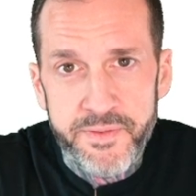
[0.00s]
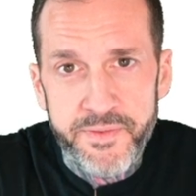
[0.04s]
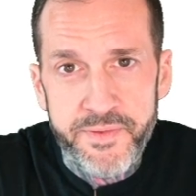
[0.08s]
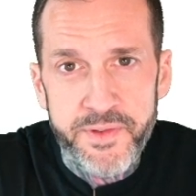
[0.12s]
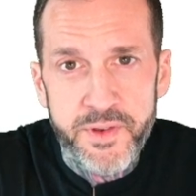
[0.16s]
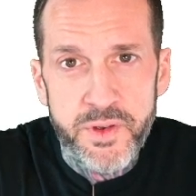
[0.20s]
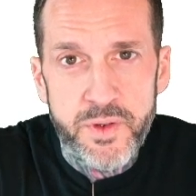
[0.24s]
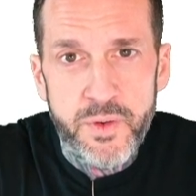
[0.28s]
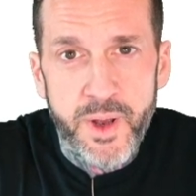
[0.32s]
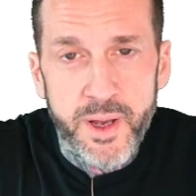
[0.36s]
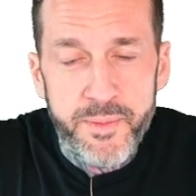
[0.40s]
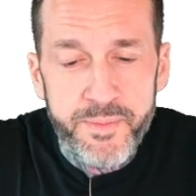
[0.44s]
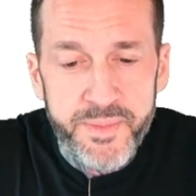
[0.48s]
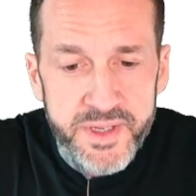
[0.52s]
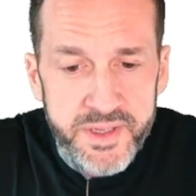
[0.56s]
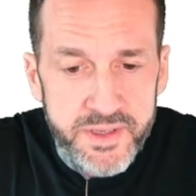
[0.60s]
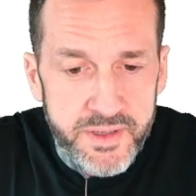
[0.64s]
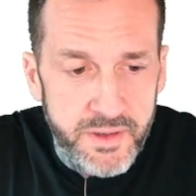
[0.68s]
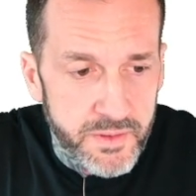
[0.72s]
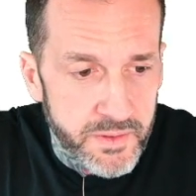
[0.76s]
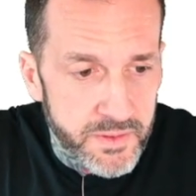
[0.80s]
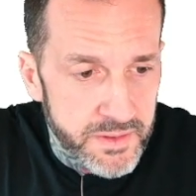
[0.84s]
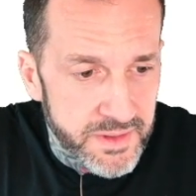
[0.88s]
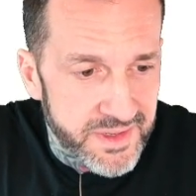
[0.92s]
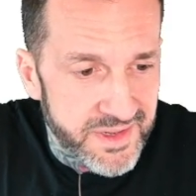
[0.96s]
a few
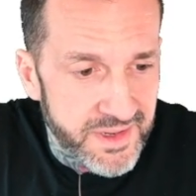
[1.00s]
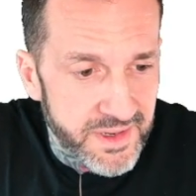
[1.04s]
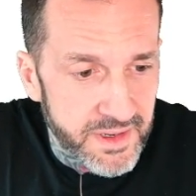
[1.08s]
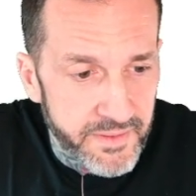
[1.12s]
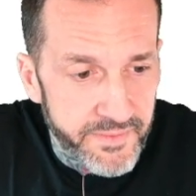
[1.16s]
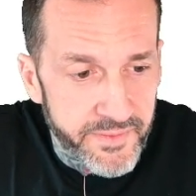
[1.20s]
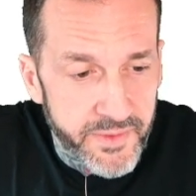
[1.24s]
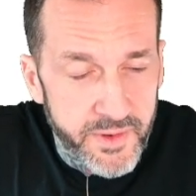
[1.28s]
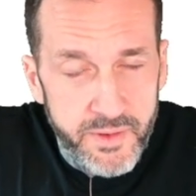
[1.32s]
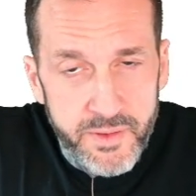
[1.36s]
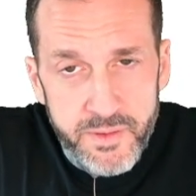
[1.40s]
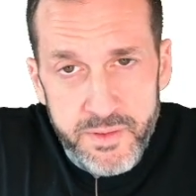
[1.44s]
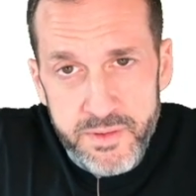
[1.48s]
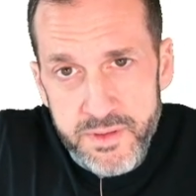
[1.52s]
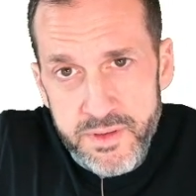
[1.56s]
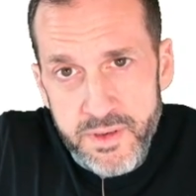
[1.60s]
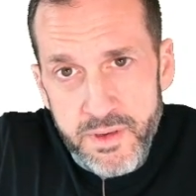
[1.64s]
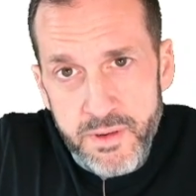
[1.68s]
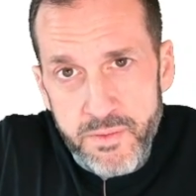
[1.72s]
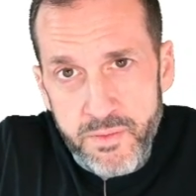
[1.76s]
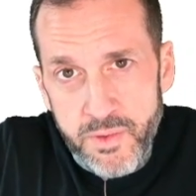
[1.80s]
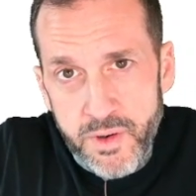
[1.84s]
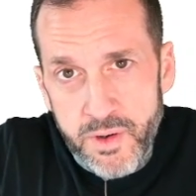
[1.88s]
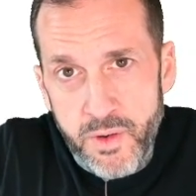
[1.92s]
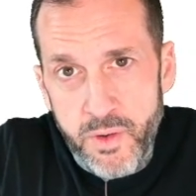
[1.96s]
episodes of those
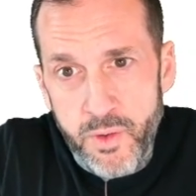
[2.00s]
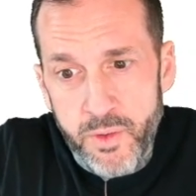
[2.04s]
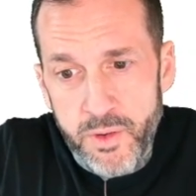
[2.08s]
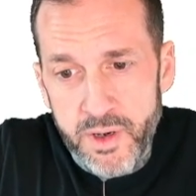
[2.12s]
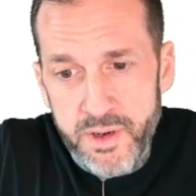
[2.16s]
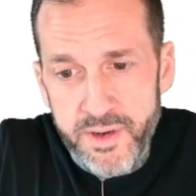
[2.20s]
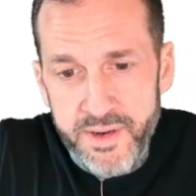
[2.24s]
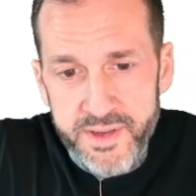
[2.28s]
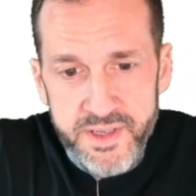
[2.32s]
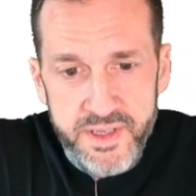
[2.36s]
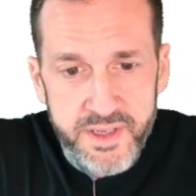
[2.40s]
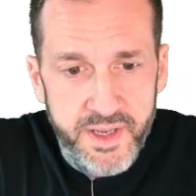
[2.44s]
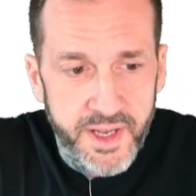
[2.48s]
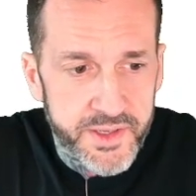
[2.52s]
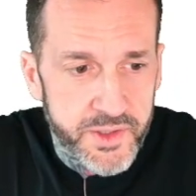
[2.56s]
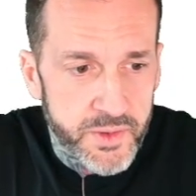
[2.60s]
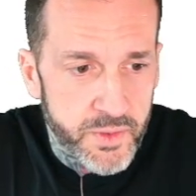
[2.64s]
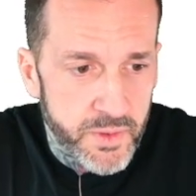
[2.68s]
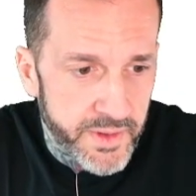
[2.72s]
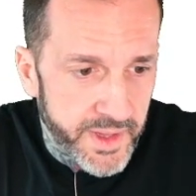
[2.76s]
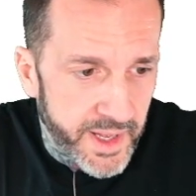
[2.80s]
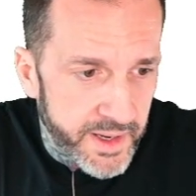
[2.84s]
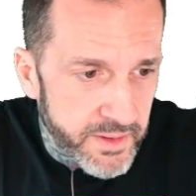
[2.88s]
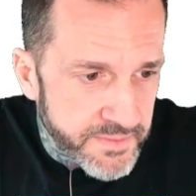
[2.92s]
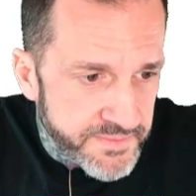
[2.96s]
recorded and
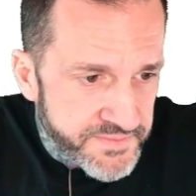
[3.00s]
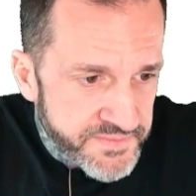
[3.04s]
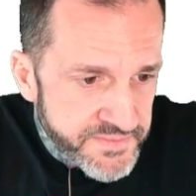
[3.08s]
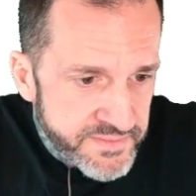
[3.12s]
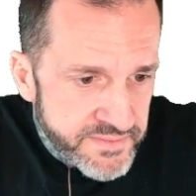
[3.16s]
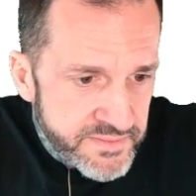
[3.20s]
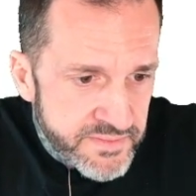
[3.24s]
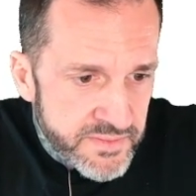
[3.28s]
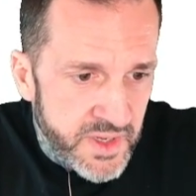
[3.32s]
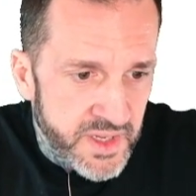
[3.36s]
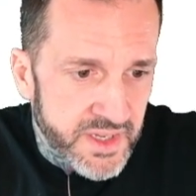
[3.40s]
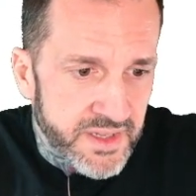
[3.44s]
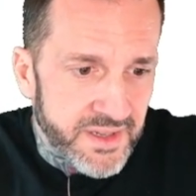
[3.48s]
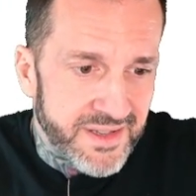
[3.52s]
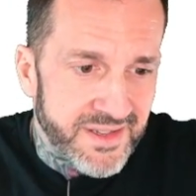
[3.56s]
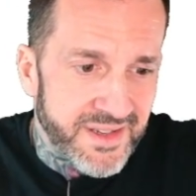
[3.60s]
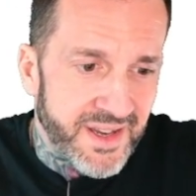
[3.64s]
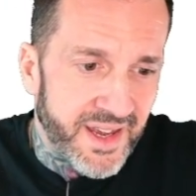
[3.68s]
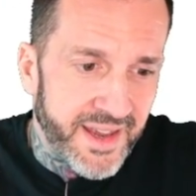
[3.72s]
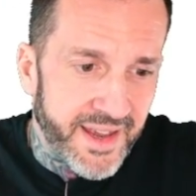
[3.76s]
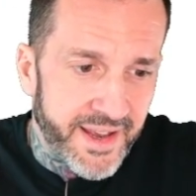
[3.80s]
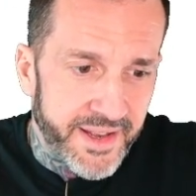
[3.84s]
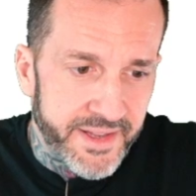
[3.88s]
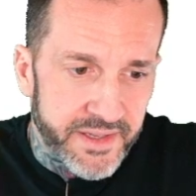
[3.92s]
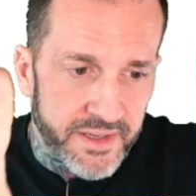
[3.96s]
scheduled out since
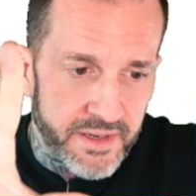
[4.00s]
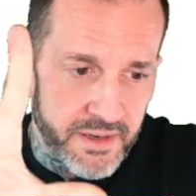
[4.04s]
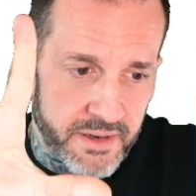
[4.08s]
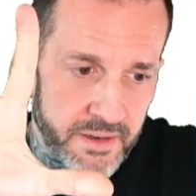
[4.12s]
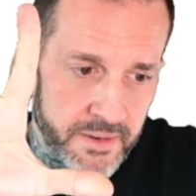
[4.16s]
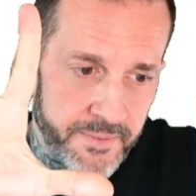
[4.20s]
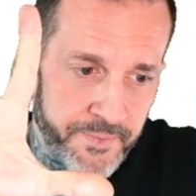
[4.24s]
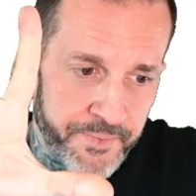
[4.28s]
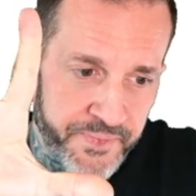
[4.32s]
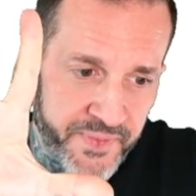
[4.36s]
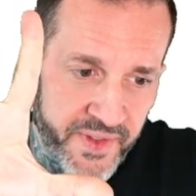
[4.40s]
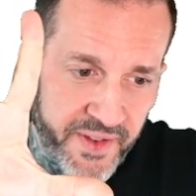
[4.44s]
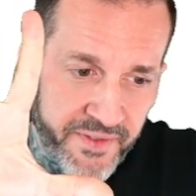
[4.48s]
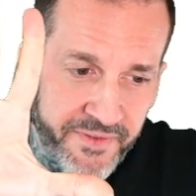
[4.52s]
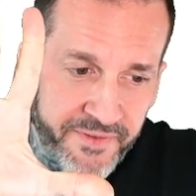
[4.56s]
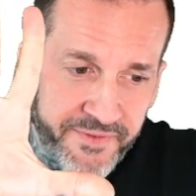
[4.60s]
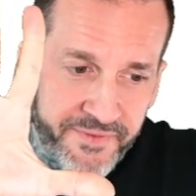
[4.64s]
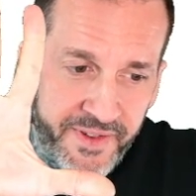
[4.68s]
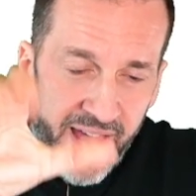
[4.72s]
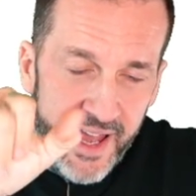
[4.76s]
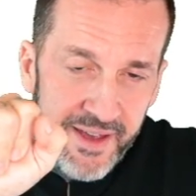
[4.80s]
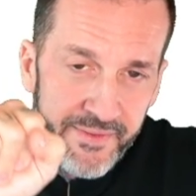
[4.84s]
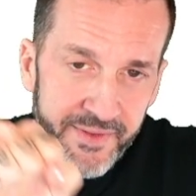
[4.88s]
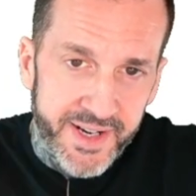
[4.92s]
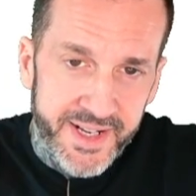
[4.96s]
I answer
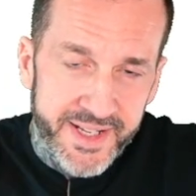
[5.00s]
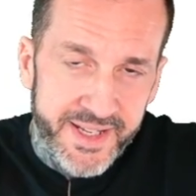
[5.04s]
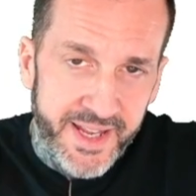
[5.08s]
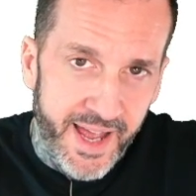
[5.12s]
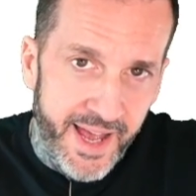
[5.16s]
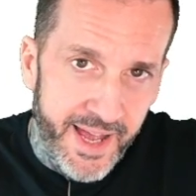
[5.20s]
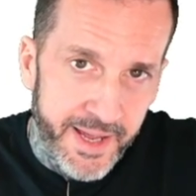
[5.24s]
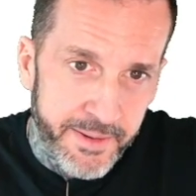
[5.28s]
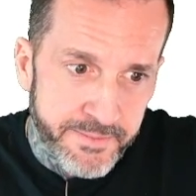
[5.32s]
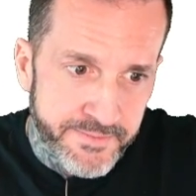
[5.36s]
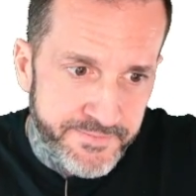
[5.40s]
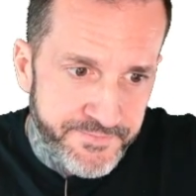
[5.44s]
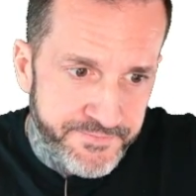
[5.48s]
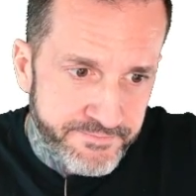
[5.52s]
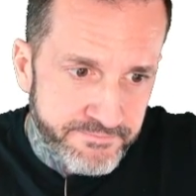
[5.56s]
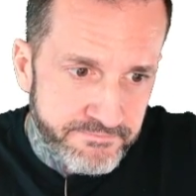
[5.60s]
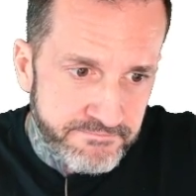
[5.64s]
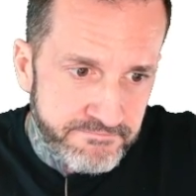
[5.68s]
five at a time.